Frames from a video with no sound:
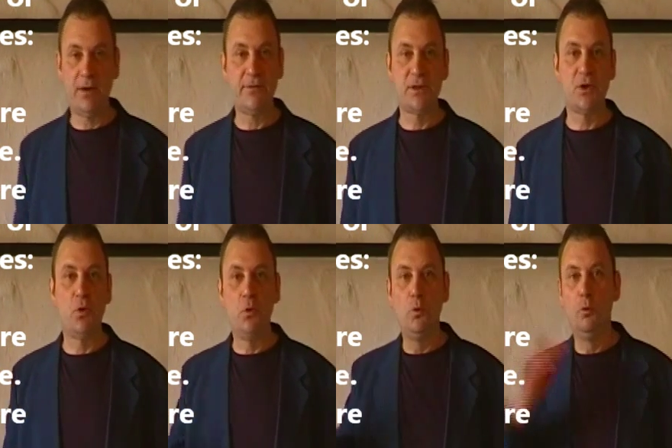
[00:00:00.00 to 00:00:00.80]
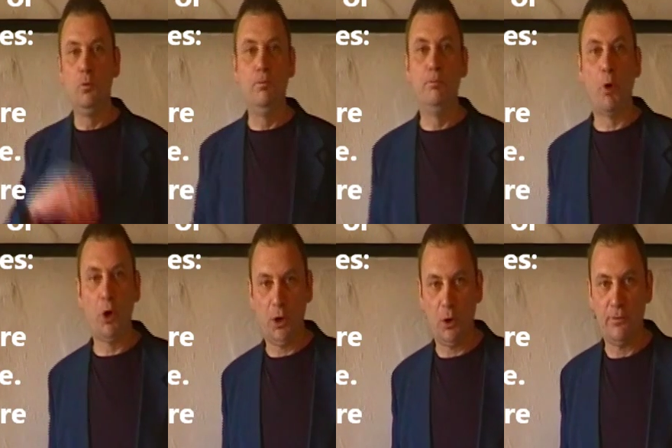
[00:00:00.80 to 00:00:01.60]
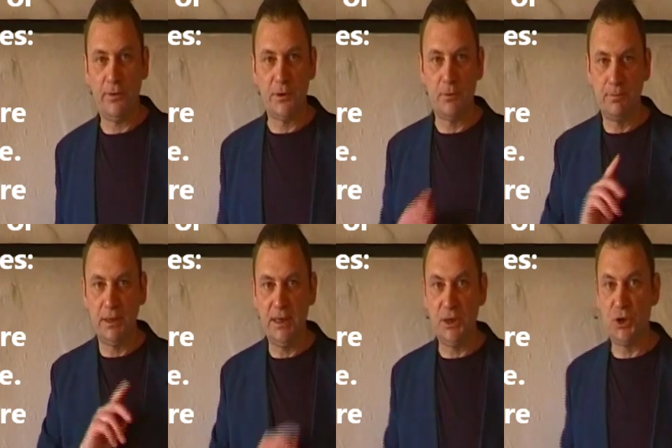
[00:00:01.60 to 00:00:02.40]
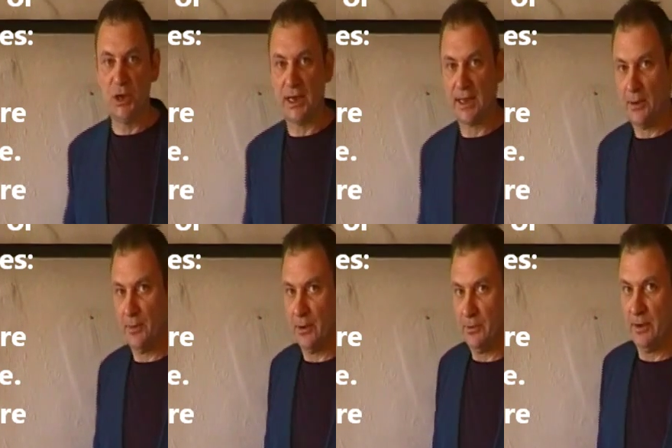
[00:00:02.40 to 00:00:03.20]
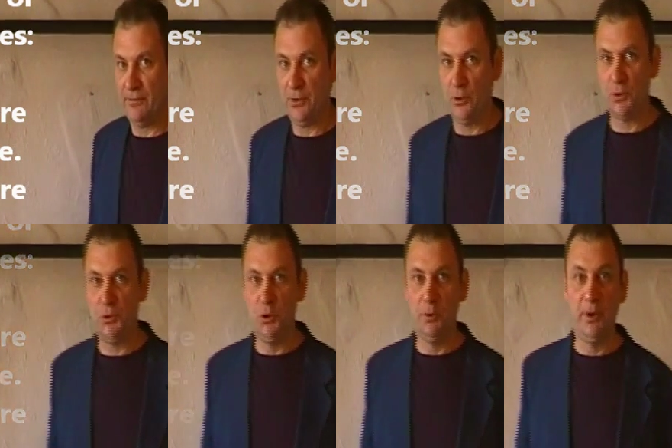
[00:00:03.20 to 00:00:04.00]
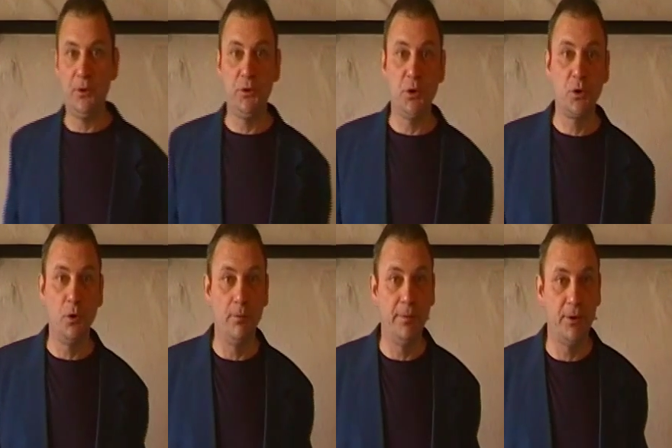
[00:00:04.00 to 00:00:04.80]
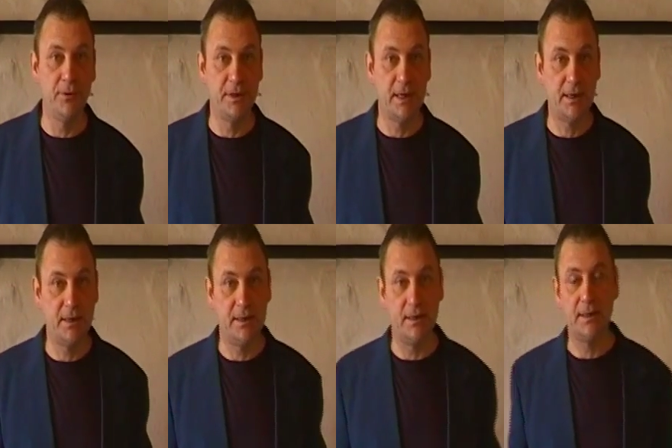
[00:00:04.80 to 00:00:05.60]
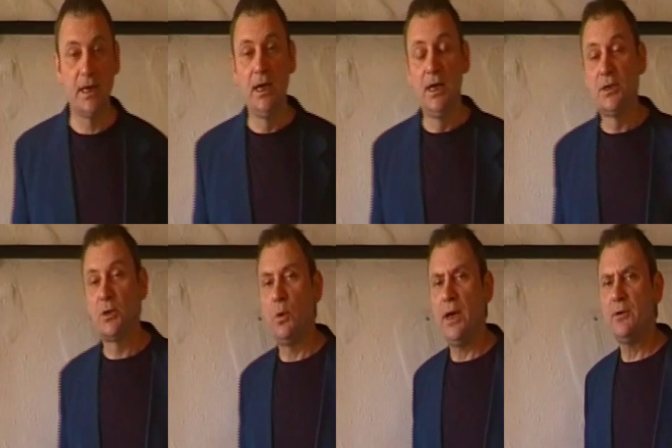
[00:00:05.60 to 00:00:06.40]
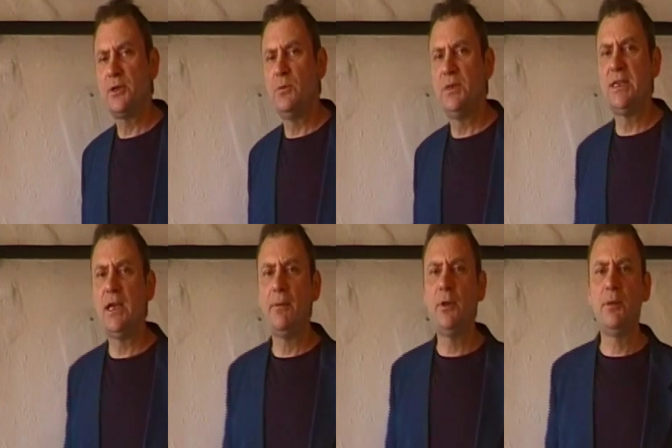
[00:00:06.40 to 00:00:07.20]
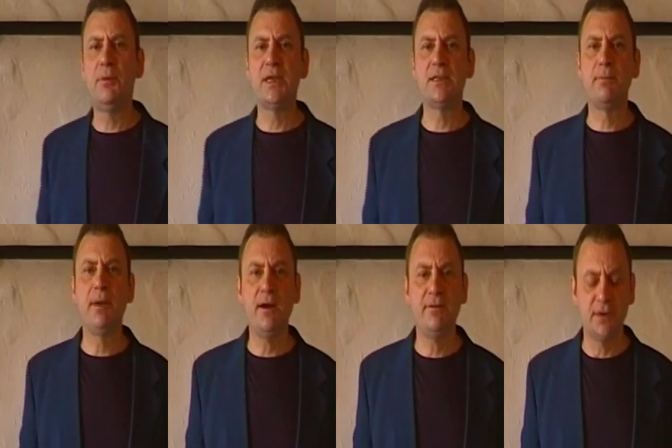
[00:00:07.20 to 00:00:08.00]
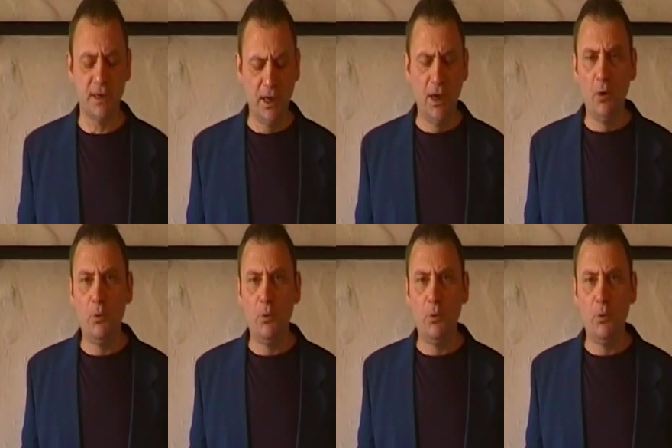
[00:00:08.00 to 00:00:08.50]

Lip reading: Covers the whole boiling of it, so please check that one out if you're not sure about your compound sentences. So what else can we say about the present perfect?